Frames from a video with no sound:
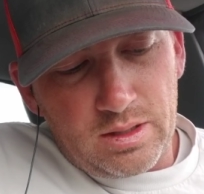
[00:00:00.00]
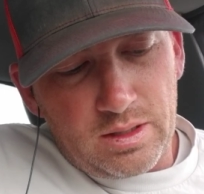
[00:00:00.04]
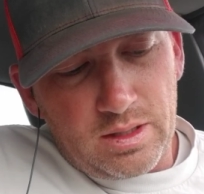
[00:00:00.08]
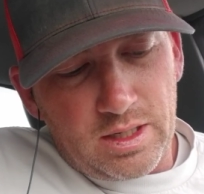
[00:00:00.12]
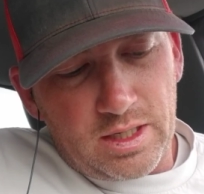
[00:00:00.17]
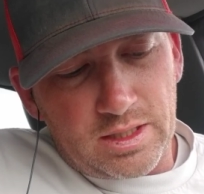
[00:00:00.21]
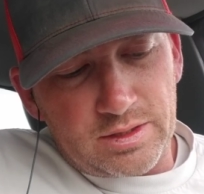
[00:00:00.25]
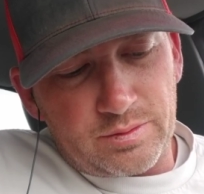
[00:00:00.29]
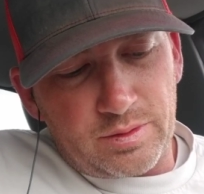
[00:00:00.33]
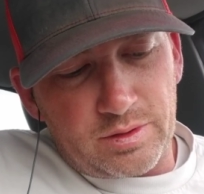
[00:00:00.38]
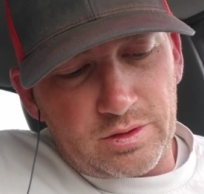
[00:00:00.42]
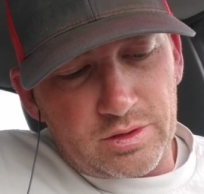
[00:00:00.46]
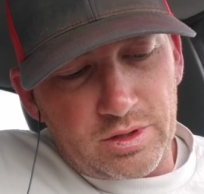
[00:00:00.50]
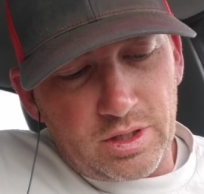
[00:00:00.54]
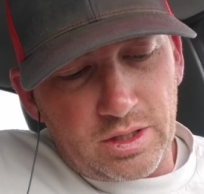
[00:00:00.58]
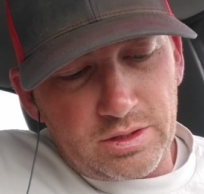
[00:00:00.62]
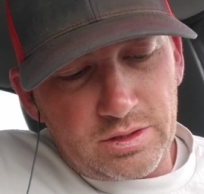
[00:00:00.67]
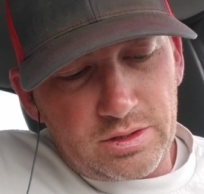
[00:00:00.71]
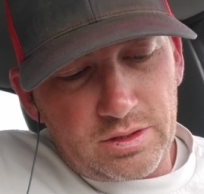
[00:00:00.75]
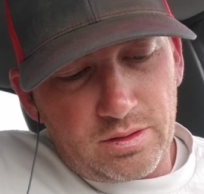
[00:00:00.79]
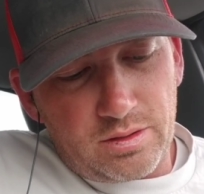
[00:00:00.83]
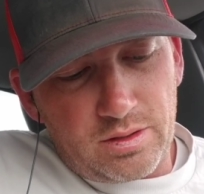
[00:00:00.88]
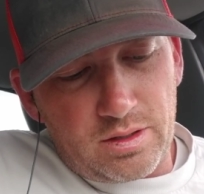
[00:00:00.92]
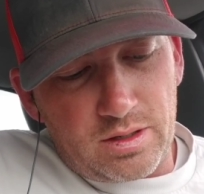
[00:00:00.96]
As we
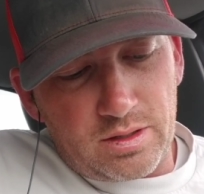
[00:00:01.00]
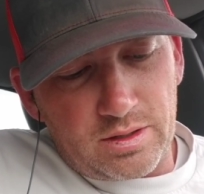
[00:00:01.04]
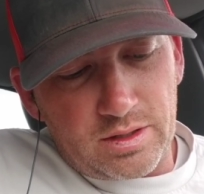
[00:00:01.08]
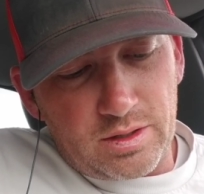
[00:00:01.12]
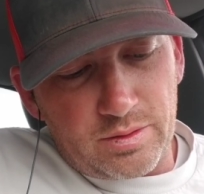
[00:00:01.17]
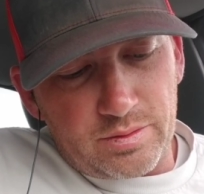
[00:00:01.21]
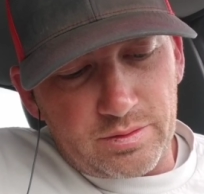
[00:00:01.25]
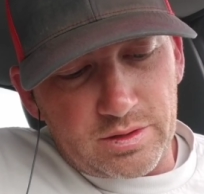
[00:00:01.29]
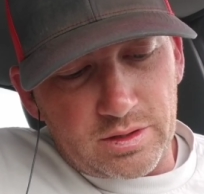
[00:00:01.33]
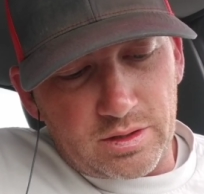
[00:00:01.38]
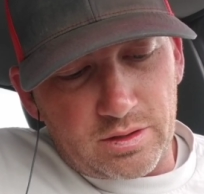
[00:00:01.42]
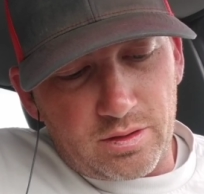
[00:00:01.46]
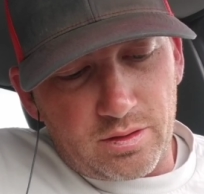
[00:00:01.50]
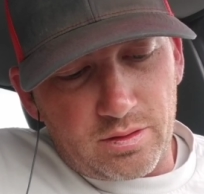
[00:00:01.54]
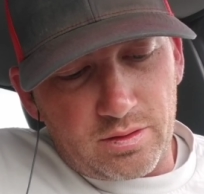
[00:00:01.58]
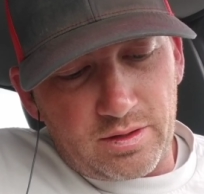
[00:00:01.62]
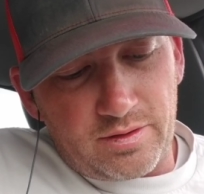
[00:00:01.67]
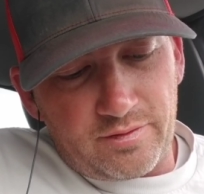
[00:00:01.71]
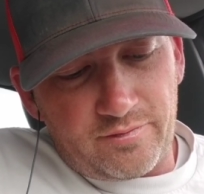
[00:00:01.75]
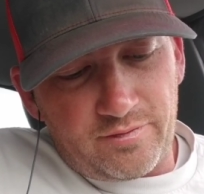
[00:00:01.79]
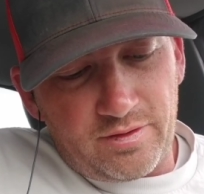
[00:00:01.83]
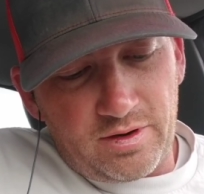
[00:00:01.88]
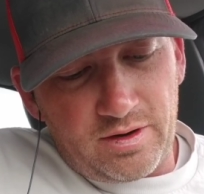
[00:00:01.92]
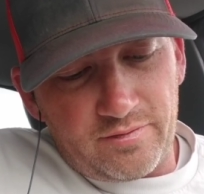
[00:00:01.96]
trudged along, there was a girl
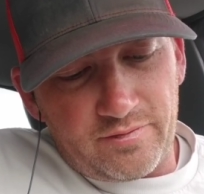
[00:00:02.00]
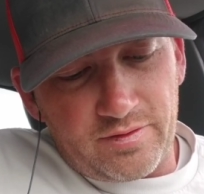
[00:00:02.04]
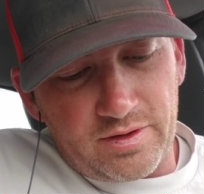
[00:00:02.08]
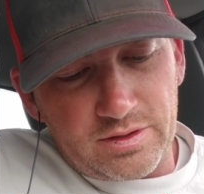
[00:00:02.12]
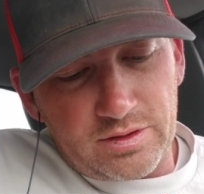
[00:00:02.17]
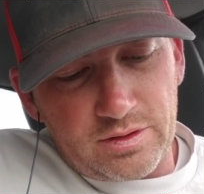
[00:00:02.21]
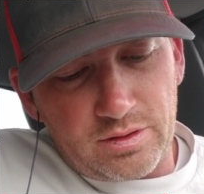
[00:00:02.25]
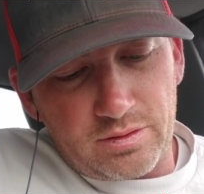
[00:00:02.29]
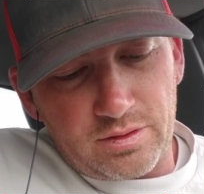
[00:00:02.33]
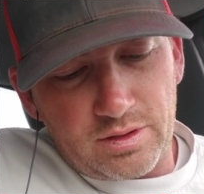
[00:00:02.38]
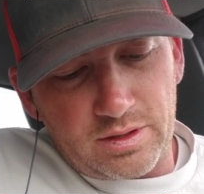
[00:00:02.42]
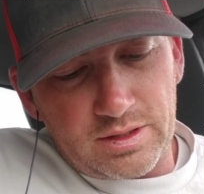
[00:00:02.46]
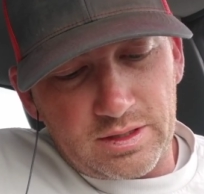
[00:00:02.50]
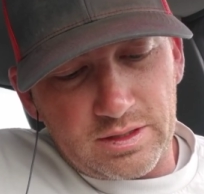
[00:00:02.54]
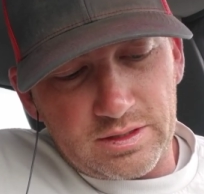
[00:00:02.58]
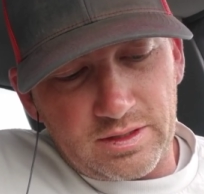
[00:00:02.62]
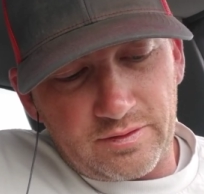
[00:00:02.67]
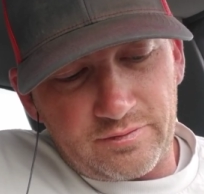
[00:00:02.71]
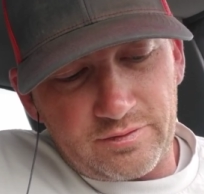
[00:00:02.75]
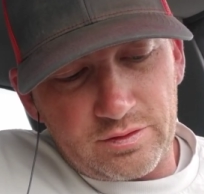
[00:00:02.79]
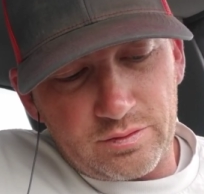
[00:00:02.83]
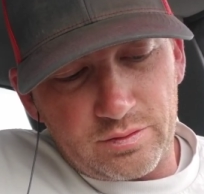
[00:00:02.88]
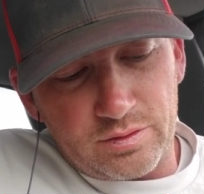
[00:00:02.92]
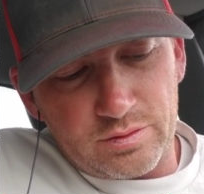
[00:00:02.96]
in front of us who looked as
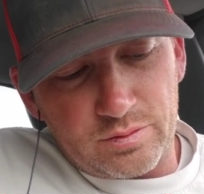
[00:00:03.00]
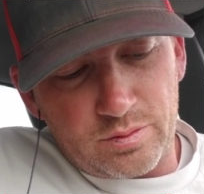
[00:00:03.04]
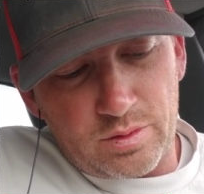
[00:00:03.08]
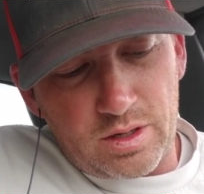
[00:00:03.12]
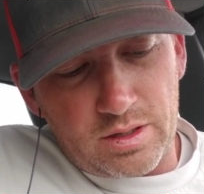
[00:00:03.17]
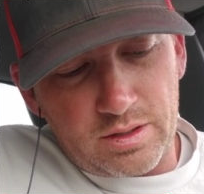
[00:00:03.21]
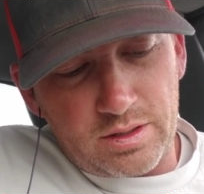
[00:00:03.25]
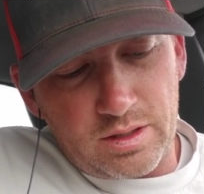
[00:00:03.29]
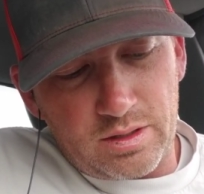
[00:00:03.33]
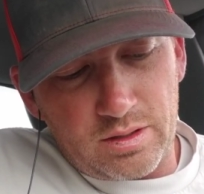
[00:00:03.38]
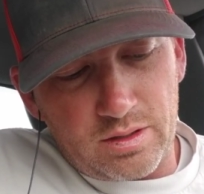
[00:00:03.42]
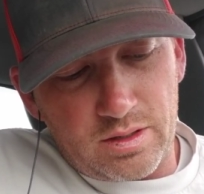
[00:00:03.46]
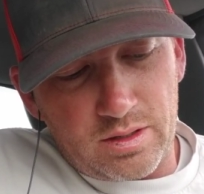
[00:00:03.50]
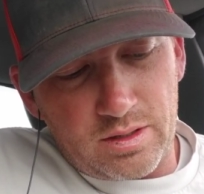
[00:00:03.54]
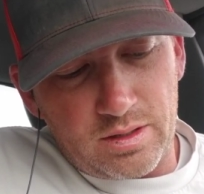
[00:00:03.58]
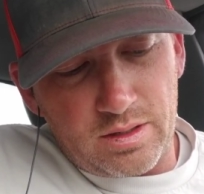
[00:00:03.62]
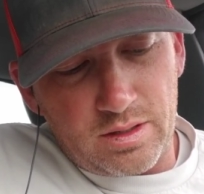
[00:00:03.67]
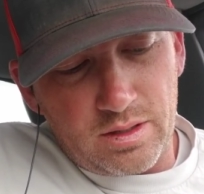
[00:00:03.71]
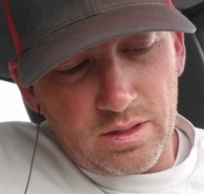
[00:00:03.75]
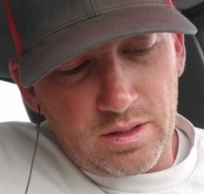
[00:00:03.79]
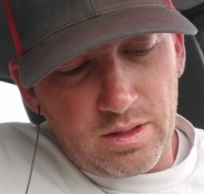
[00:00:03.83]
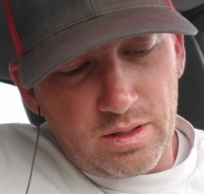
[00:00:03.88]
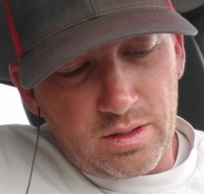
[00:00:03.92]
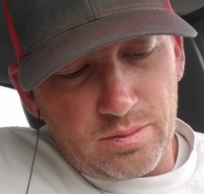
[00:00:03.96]
if she was walking on
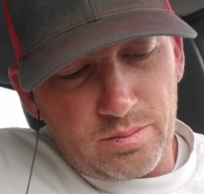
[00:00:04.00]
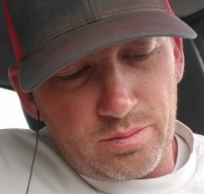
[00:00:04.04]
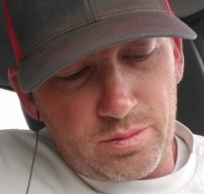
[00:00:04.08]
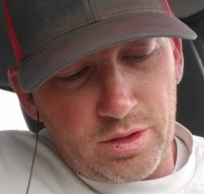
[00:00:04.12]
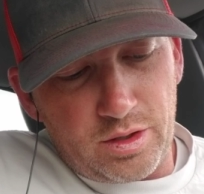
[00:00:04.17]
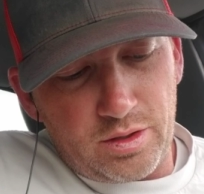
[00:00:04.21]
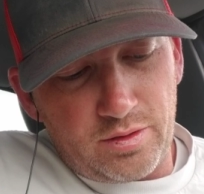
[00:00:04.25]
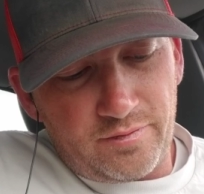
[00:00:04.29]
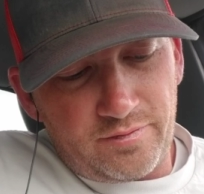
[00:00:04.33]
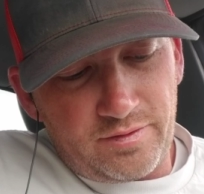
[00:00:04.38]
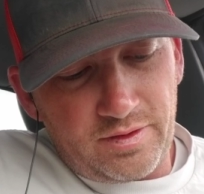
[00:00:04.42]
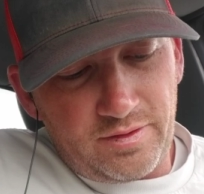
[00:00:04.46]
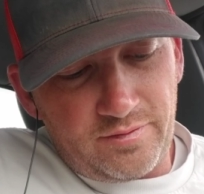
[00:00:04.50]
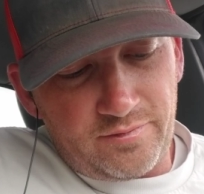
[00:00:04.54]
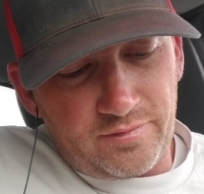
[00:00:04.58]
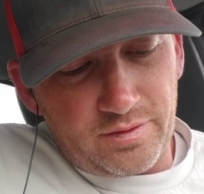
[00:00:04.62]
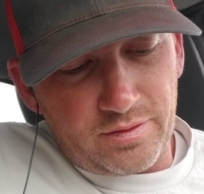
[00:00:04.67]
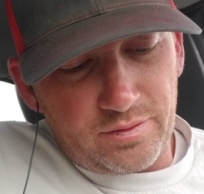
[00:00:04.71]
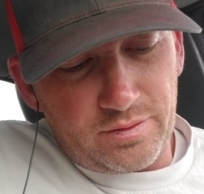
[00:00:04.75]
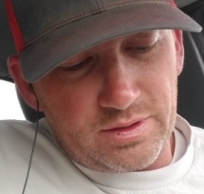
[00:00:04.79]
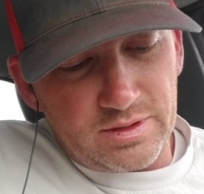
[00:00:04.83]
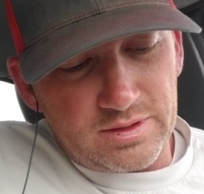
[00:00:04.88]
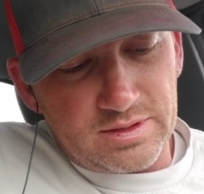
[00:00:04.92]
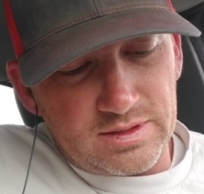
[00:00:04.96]
beautifully
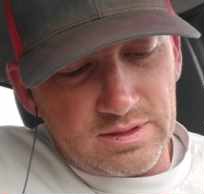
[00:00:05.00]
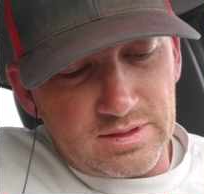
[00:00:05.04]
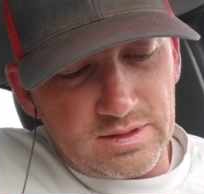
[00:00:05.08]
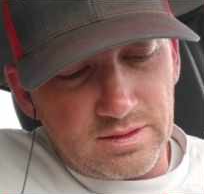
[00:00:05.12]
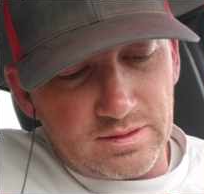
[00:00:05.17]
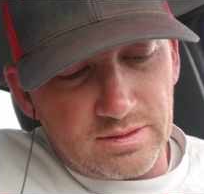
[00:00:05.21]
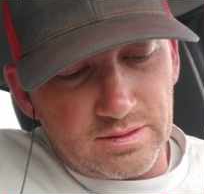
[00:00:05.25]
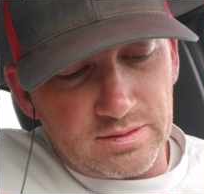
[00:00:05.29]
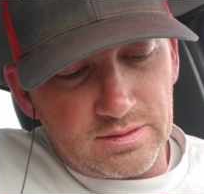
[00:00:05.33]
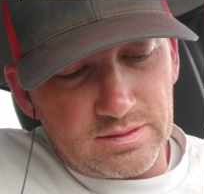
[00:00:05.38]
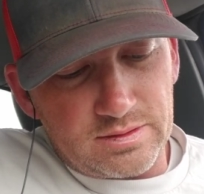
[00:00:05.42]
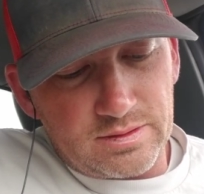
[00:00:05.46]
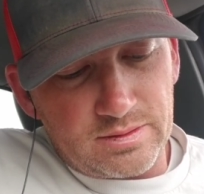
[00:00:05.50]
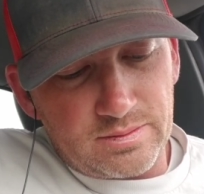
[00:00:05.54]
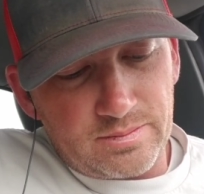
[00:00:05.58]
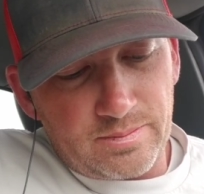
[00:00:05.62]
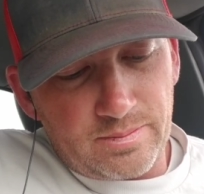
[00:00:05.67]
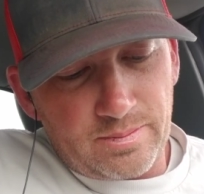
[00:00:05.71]
fluted stilts.